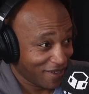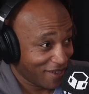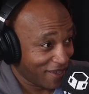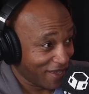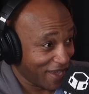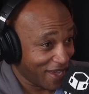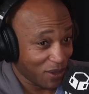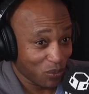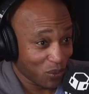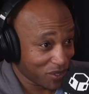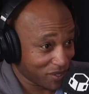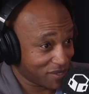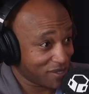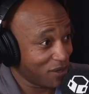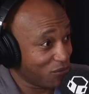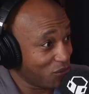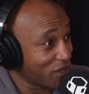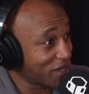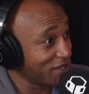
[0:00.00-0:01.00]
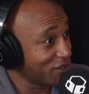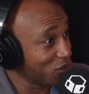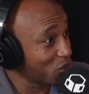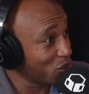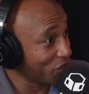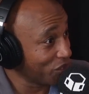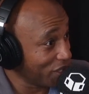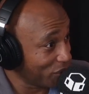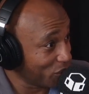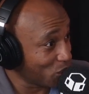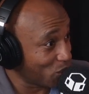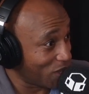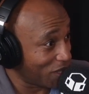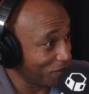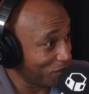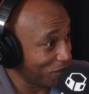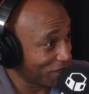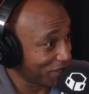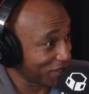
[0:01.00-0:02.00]
and we'll see if we can do another one,
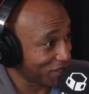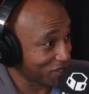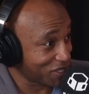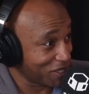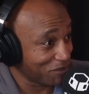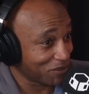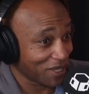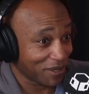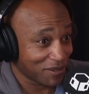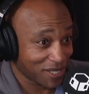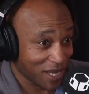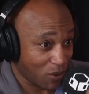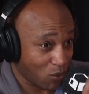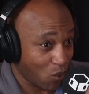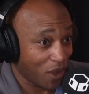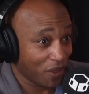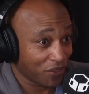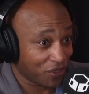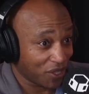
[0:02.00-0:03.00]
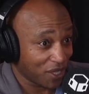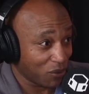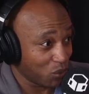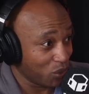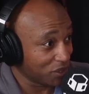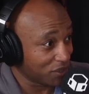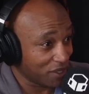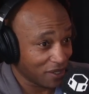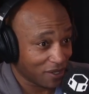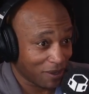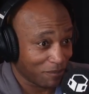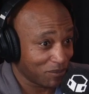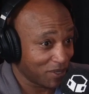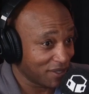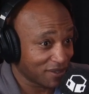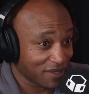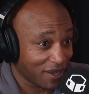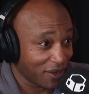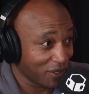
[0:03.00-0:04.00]
because sometimes that one thing will take up the
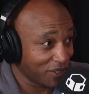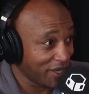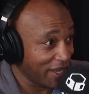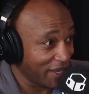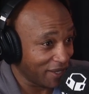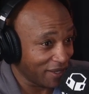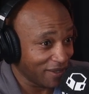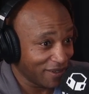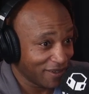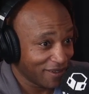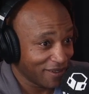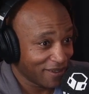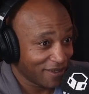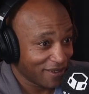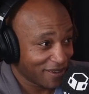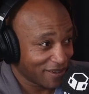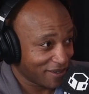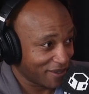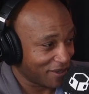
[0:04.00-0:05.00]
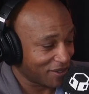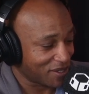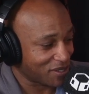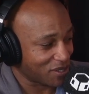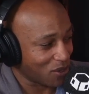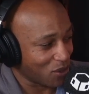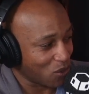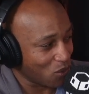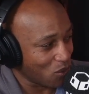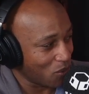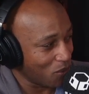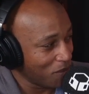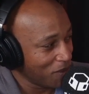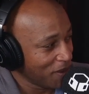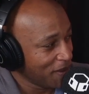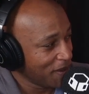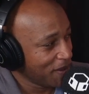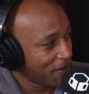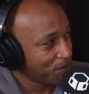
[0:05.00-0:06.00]
entire day. So
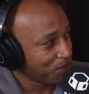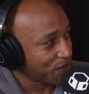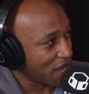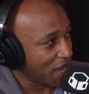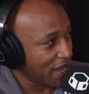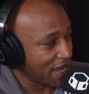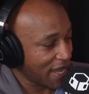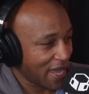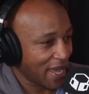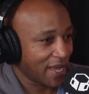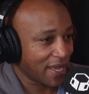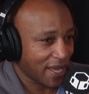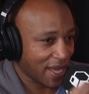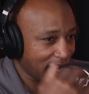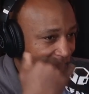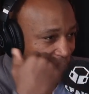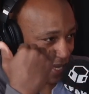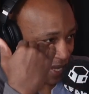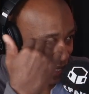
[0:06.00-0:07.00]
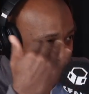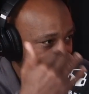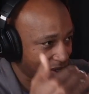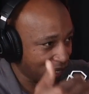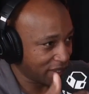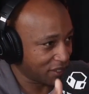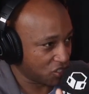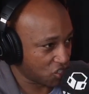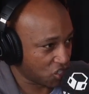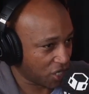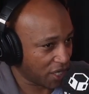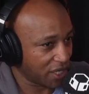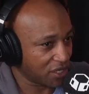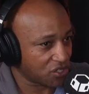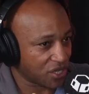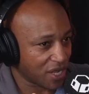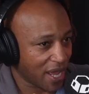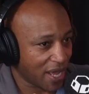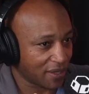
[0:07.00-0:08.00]
I changed
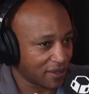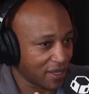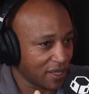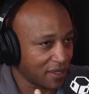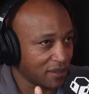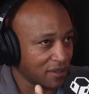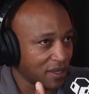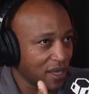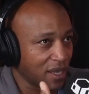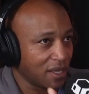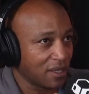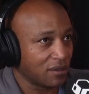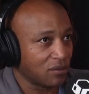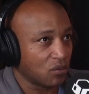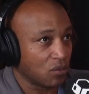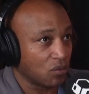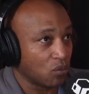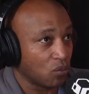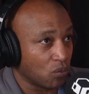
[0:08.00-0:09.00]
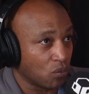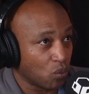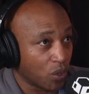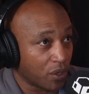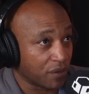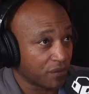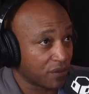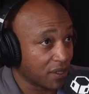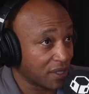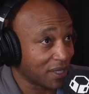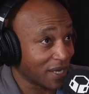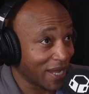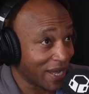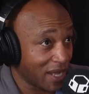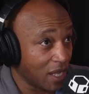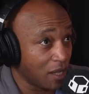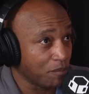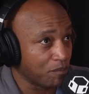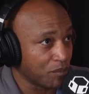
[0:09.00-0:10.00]
that, and one of the things it
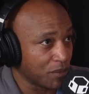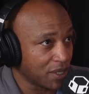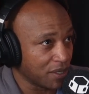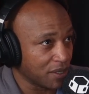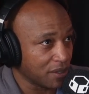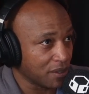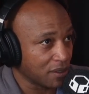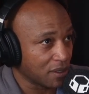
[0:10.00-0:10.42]
helped me